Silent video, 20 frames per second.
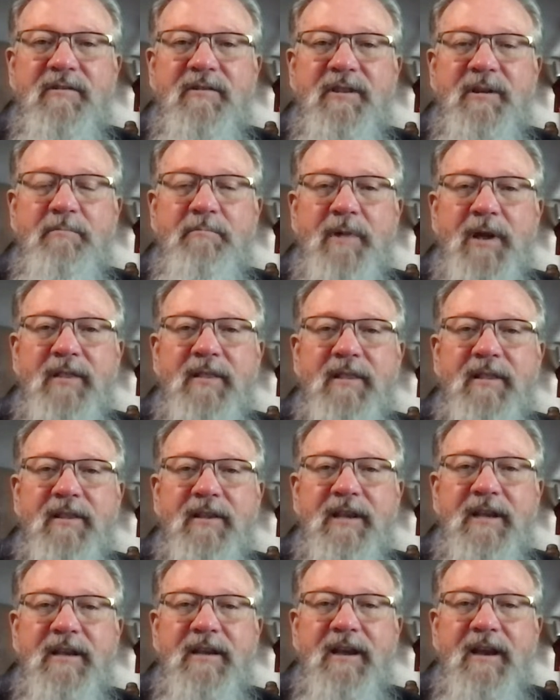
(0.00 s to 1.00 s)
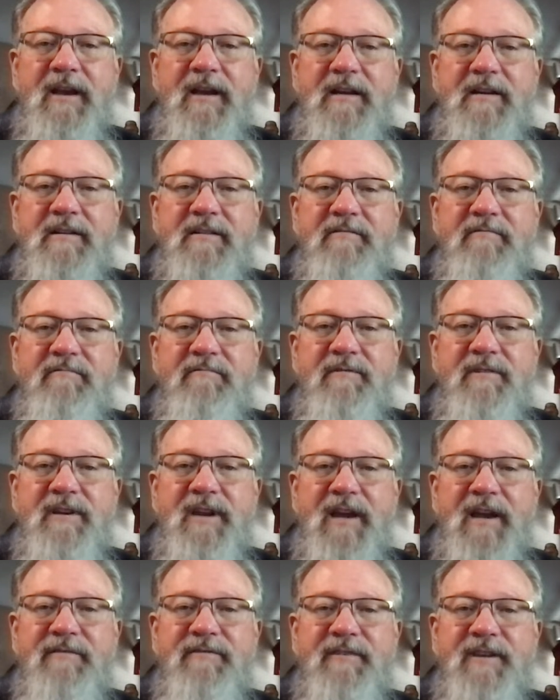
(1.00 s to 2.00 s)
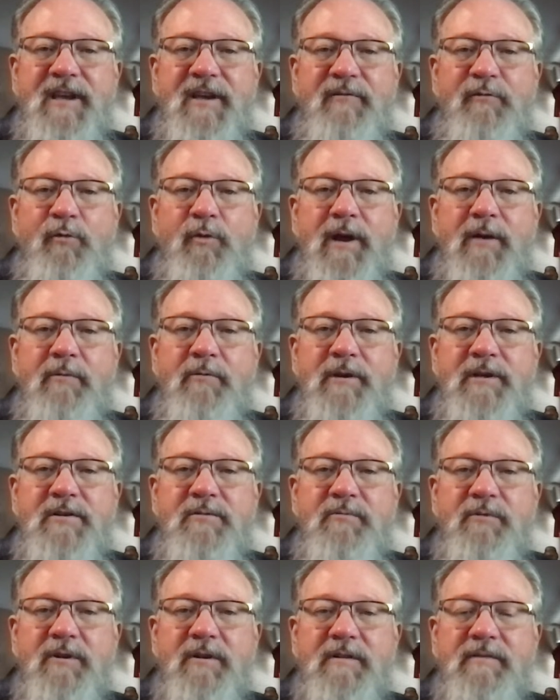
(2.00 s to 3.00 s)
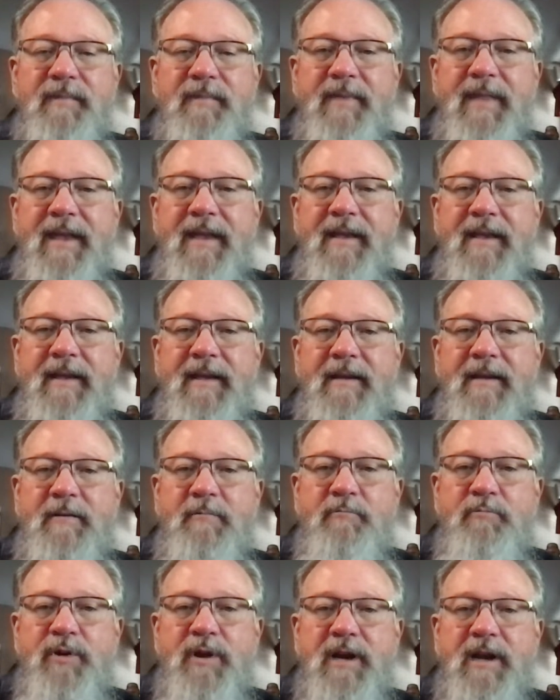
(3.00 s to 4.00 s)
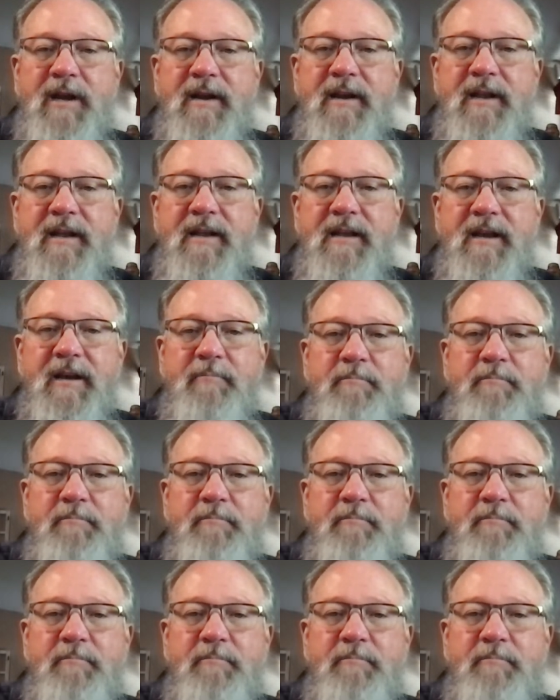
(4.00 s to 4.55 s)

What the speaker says: monthly knife giveaway, which will put out a